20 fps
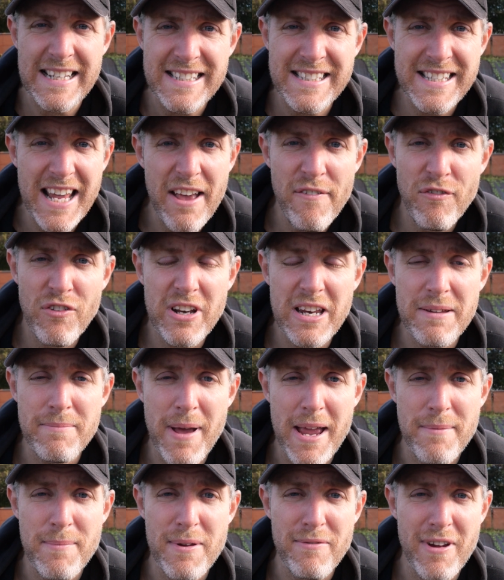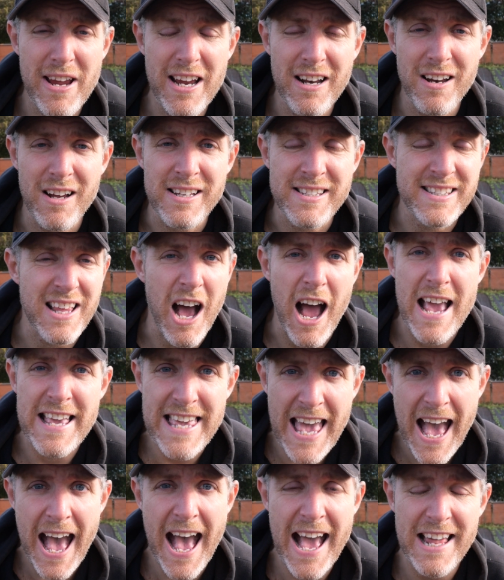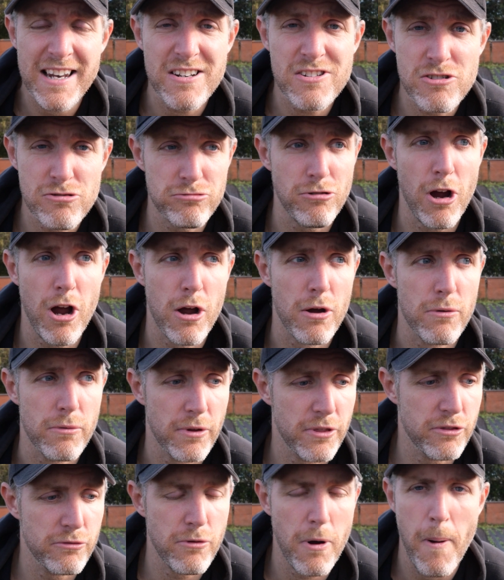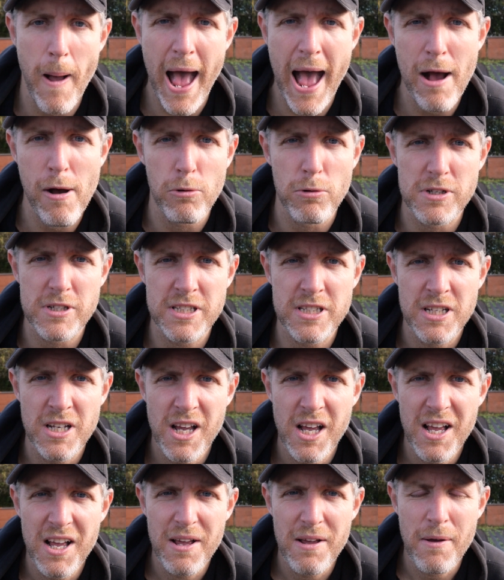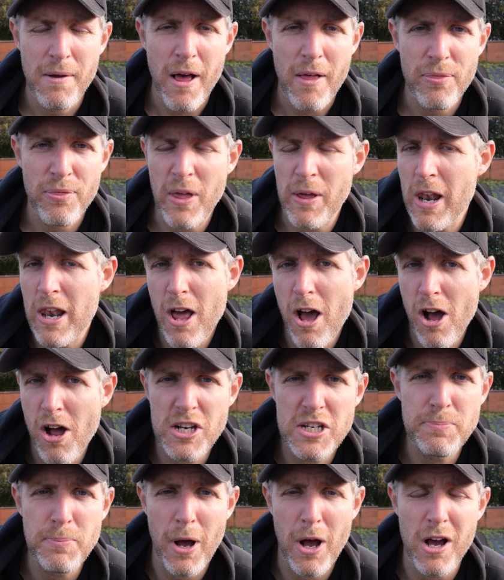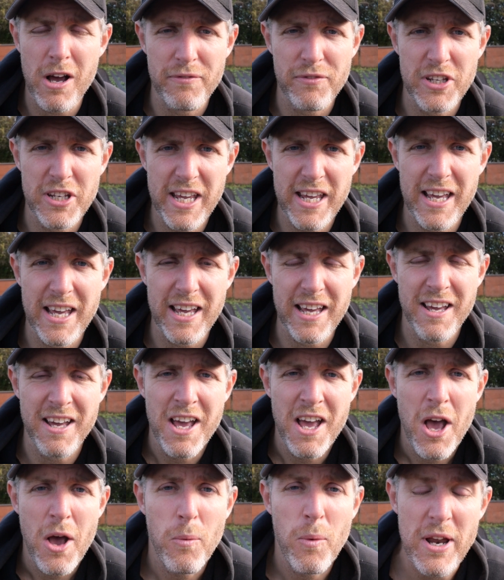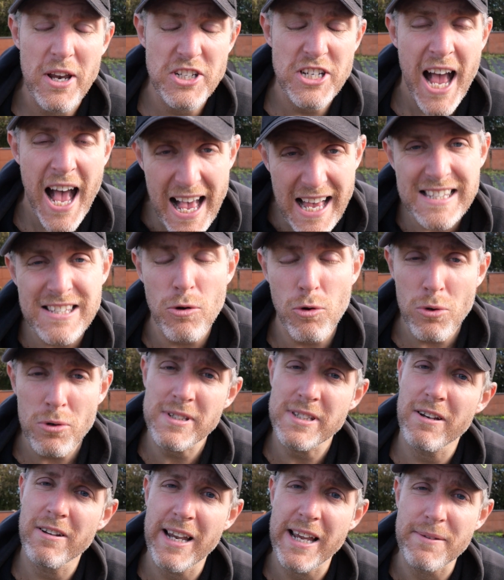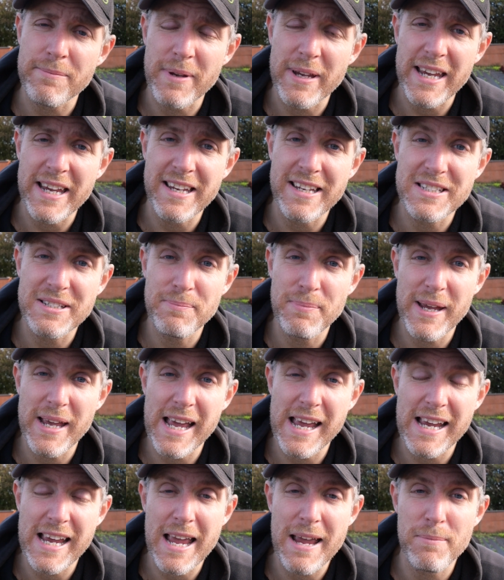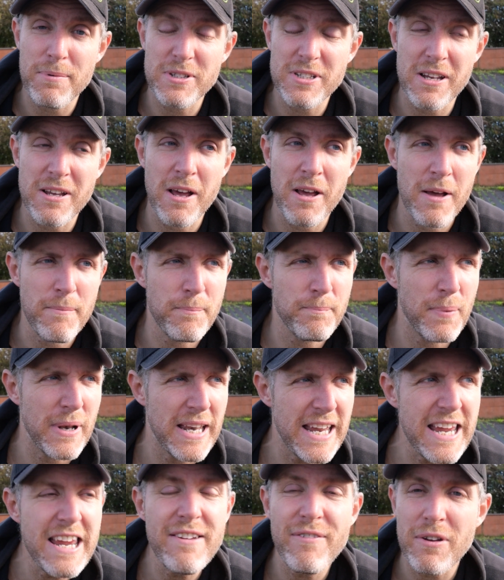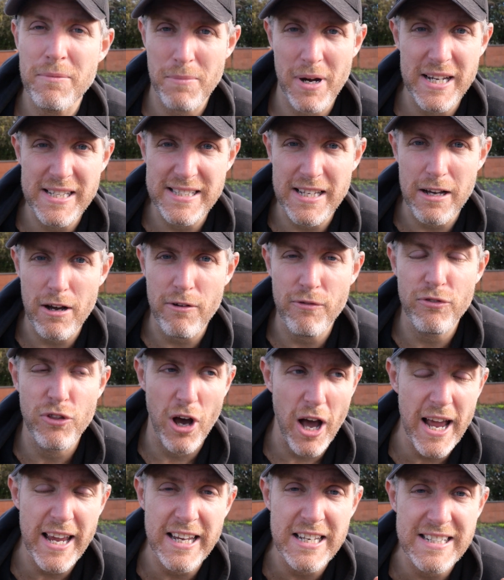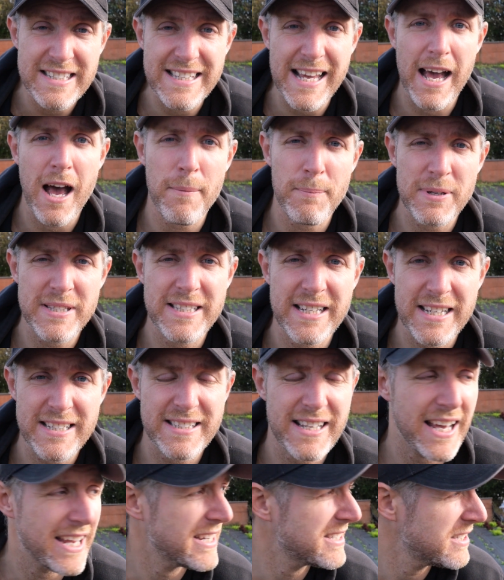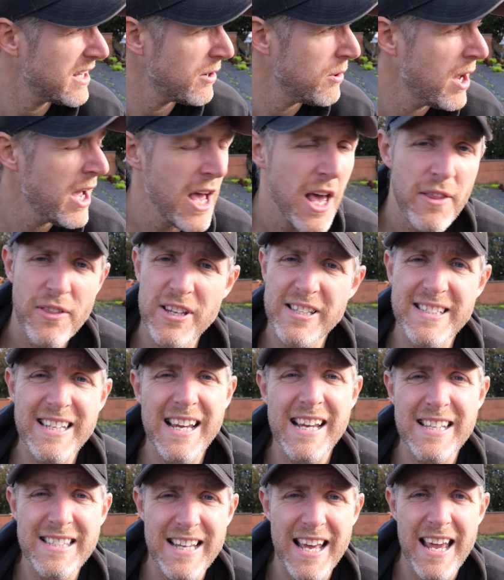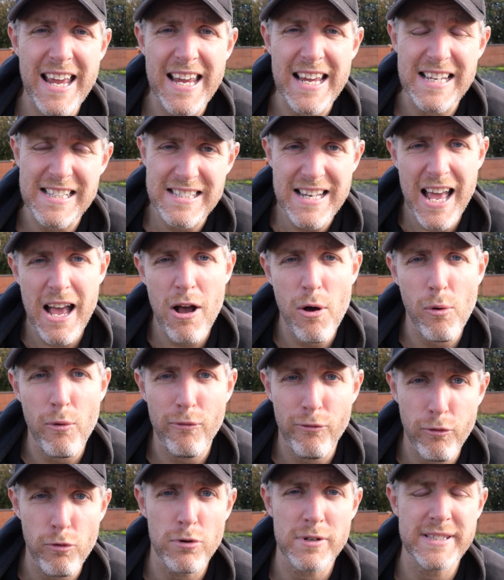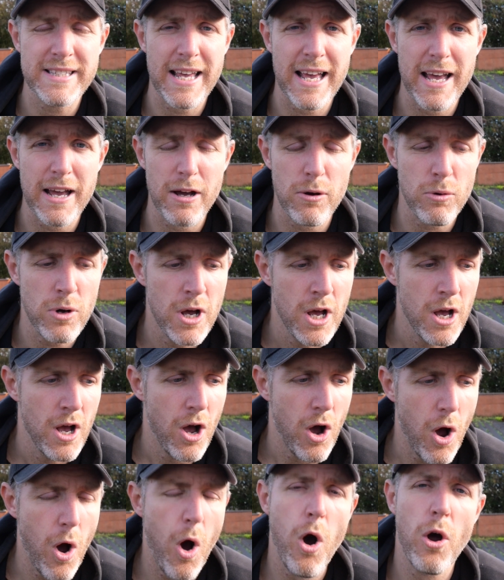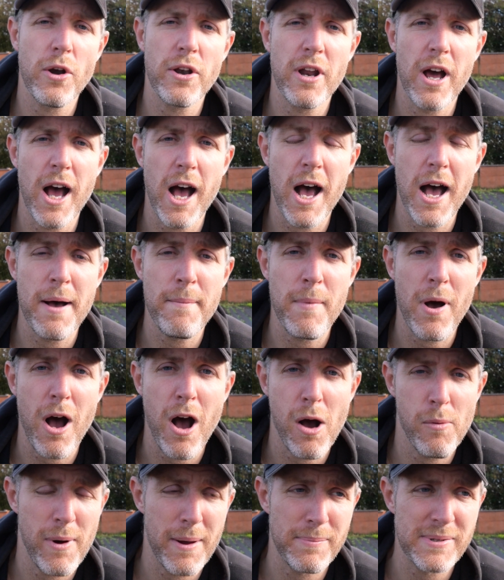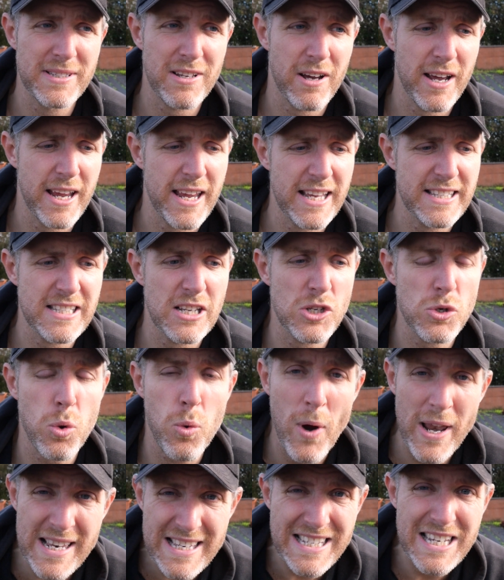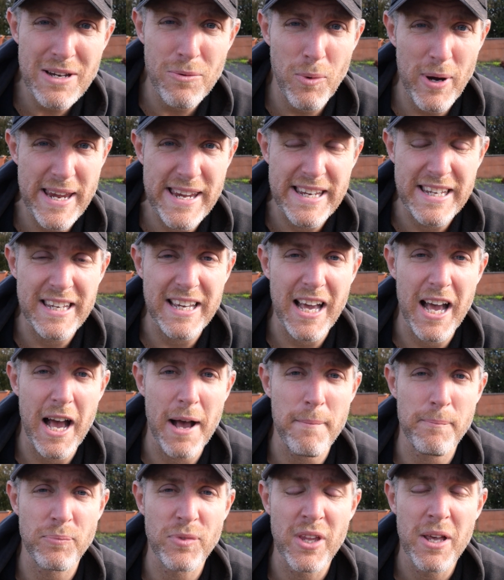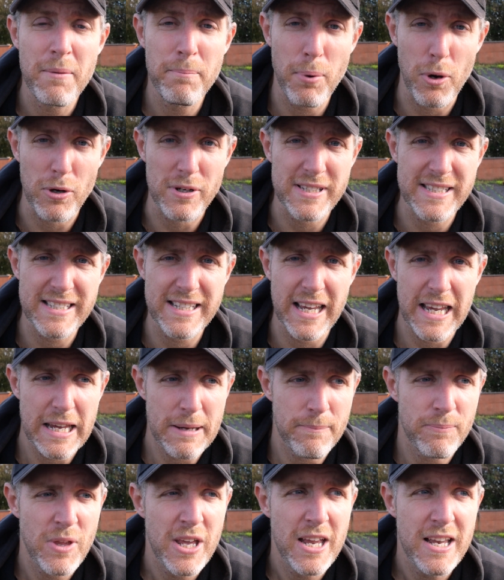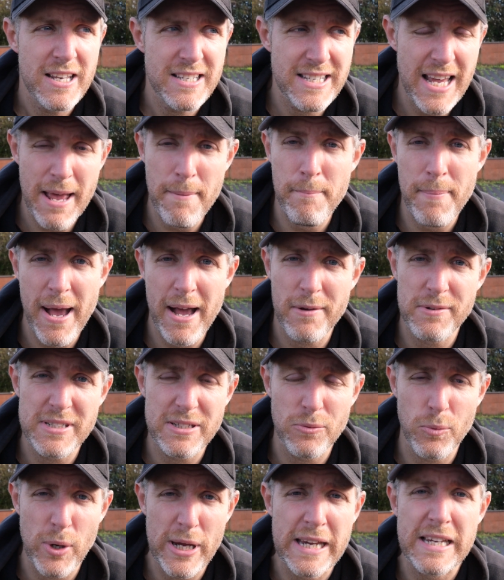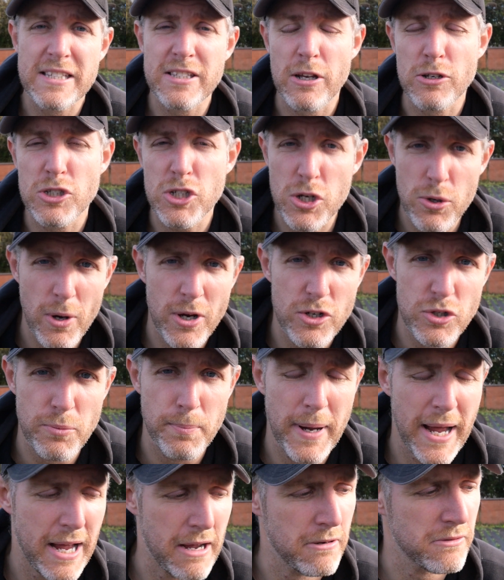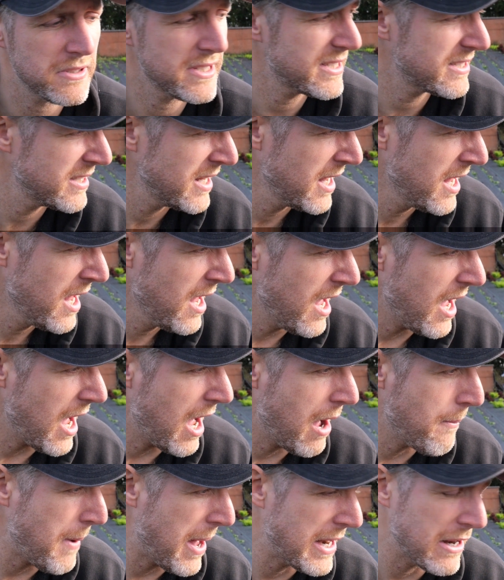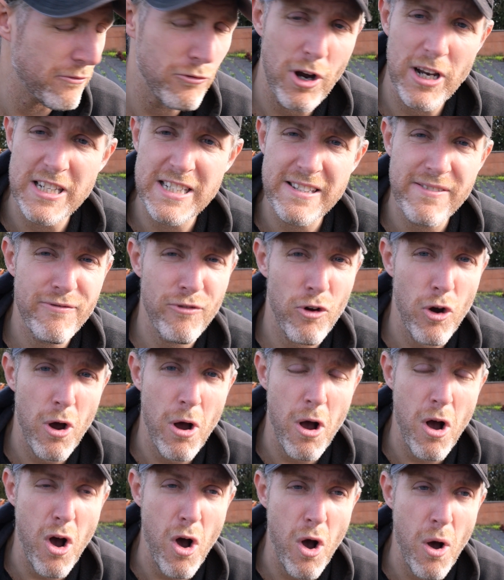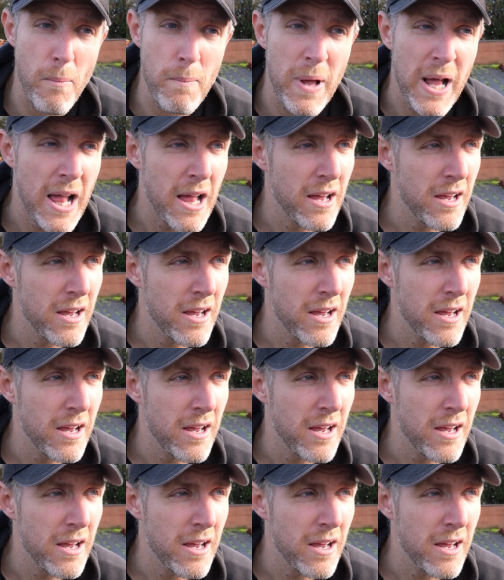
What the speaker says: It's definitely made me realise that I can grow throughout the large part of the year, which has also led me to being able to believe in myself that I can set up a CSA. So the CSA is now for sale on our website. It's a 20-week box scheme, £10 a week, so £200, and it runs from,